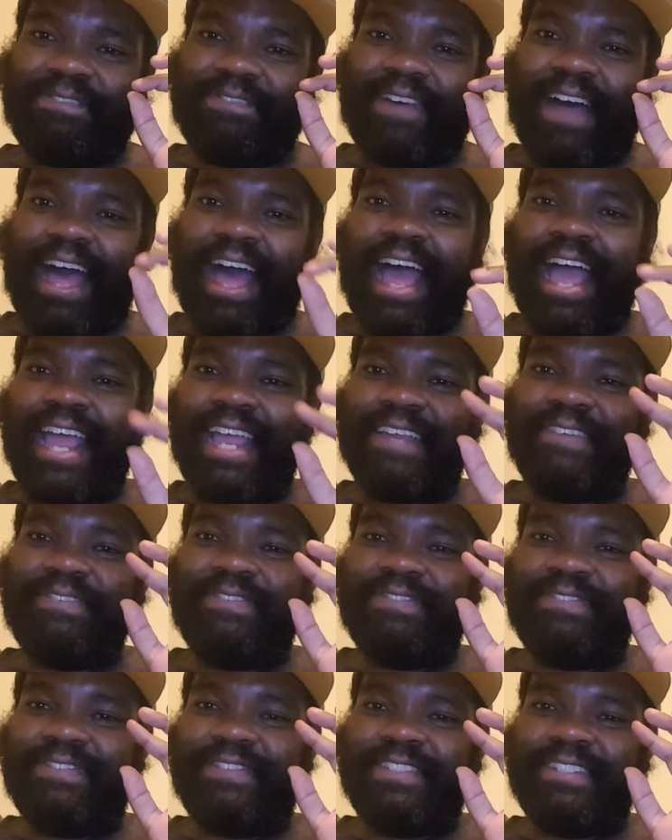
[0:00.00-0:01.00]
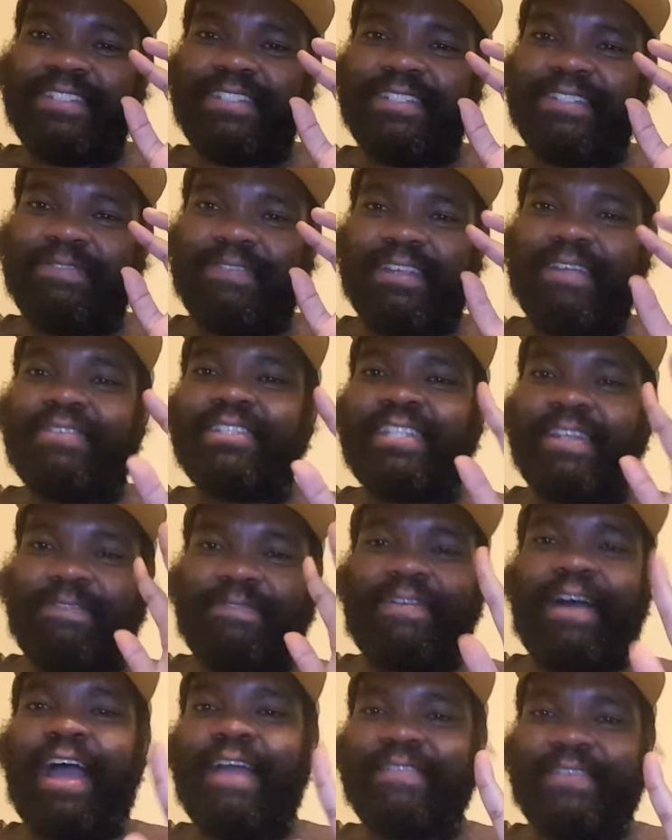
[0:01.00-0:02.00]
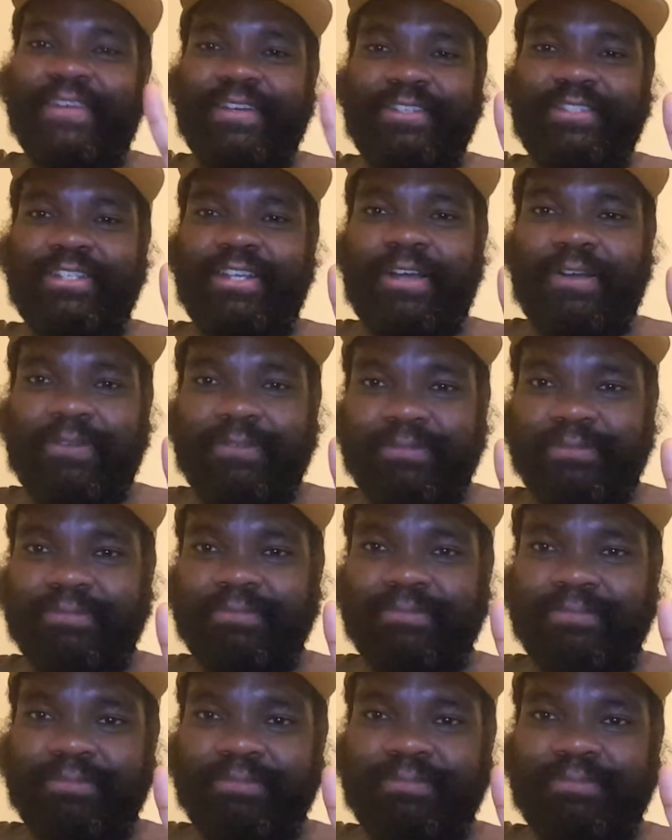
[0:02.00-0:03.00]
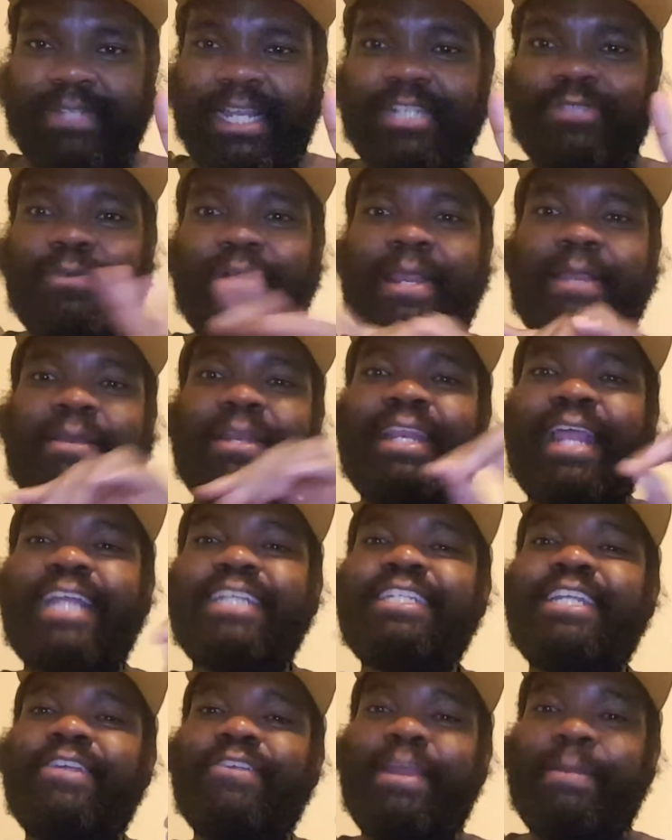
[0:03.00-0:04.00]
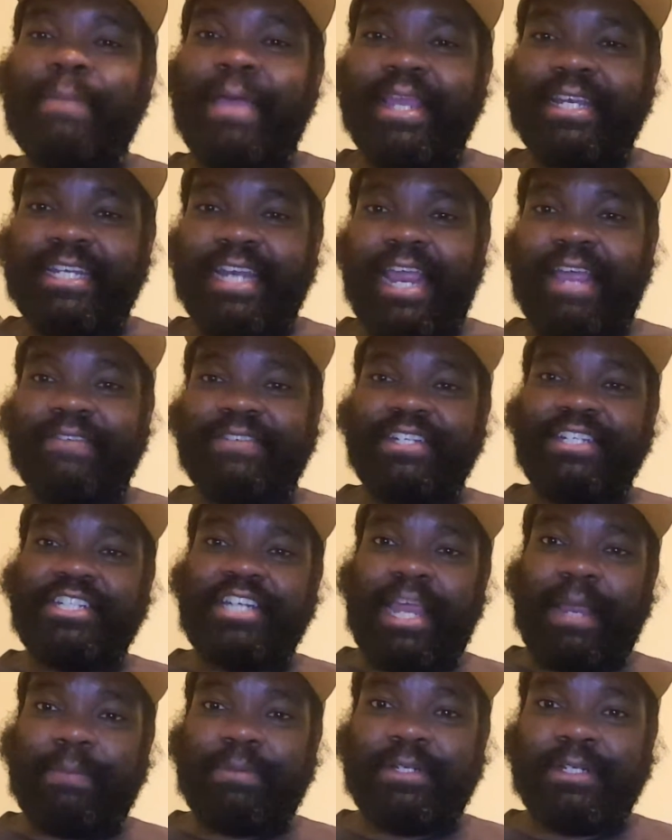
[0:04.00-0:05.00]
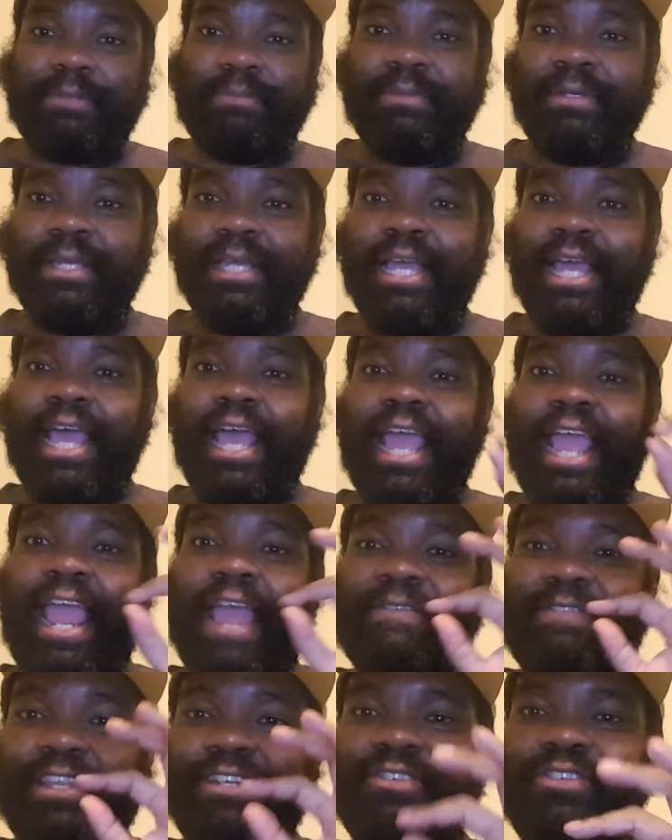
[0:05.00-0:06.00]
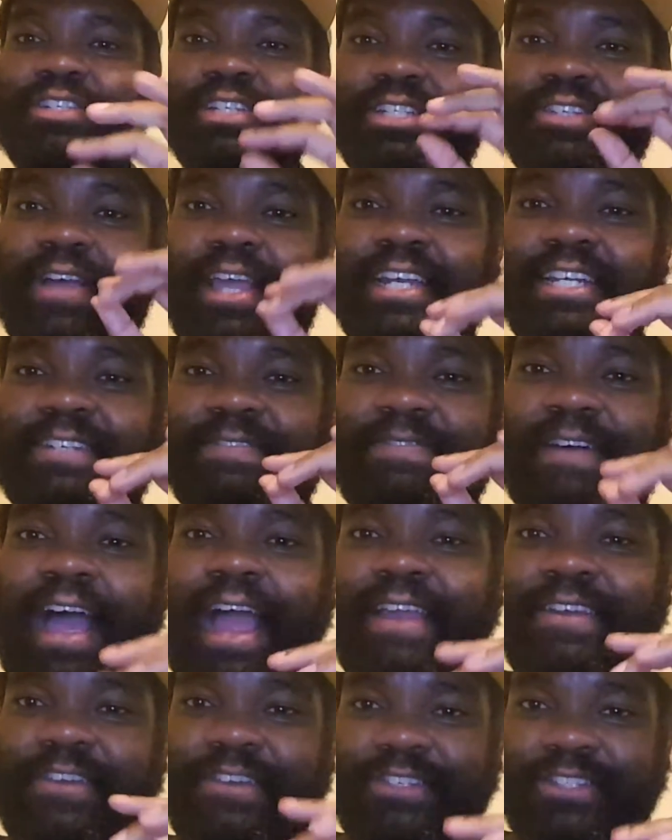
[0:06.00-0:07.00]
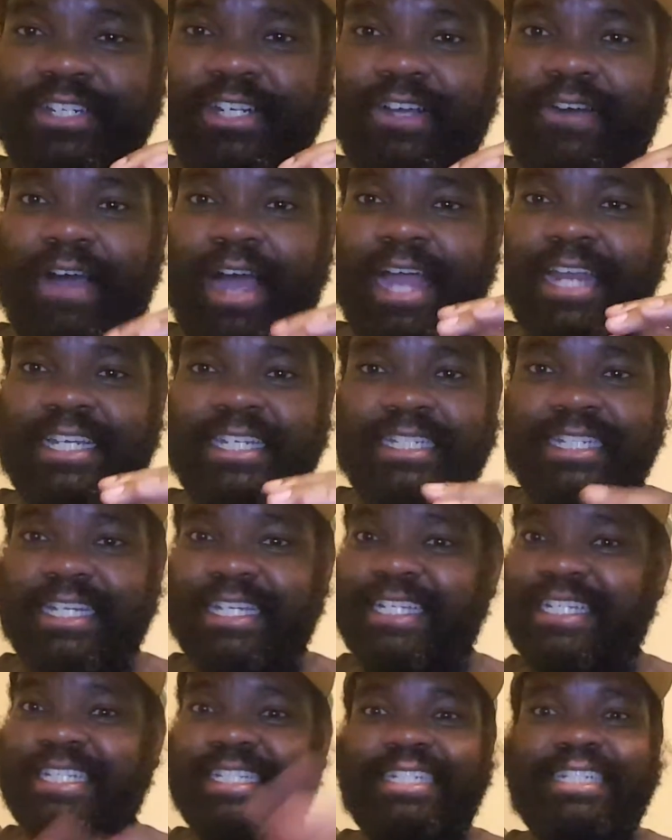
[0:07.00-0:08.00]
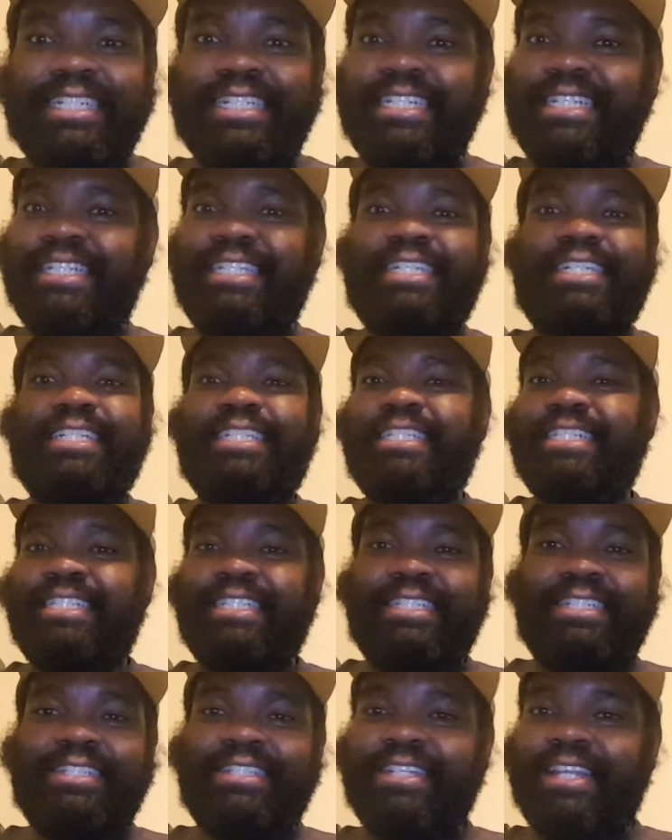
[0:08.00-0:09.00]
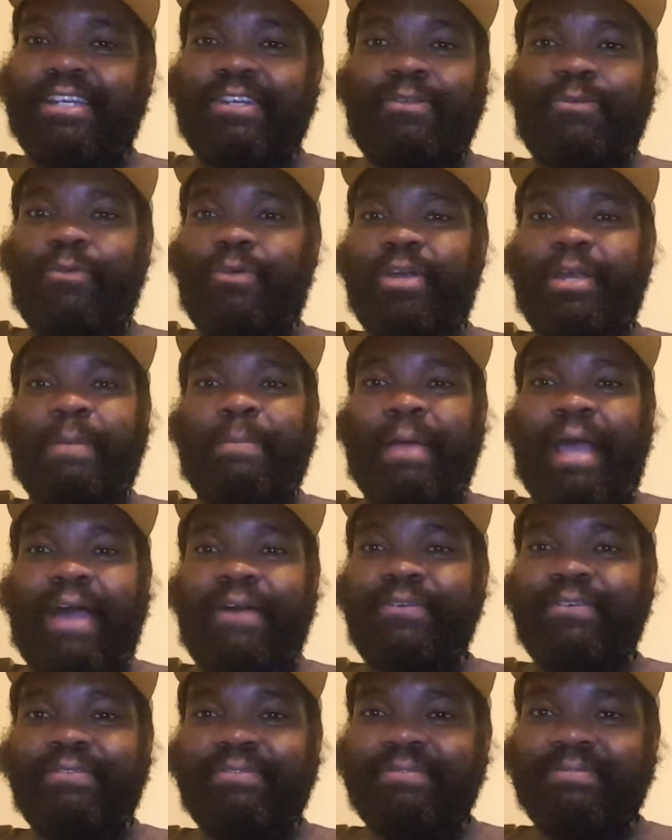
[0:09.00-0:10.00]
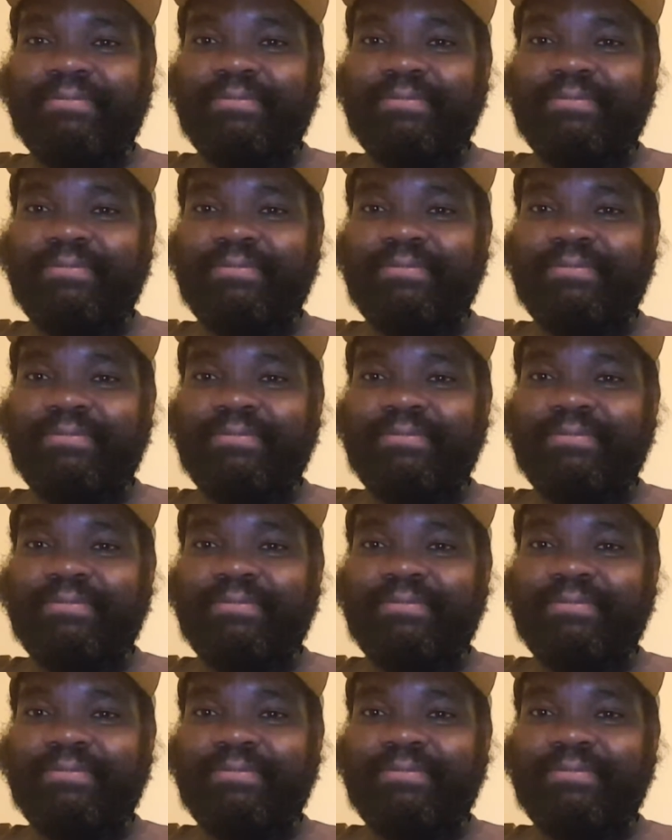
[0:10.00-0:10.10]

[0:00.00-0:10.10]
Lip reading: five, I would say 5 years ago. That's the year they made it to the AFC Championship. If this was as late as 5 years ago, I'd say, there's nothing to worry about.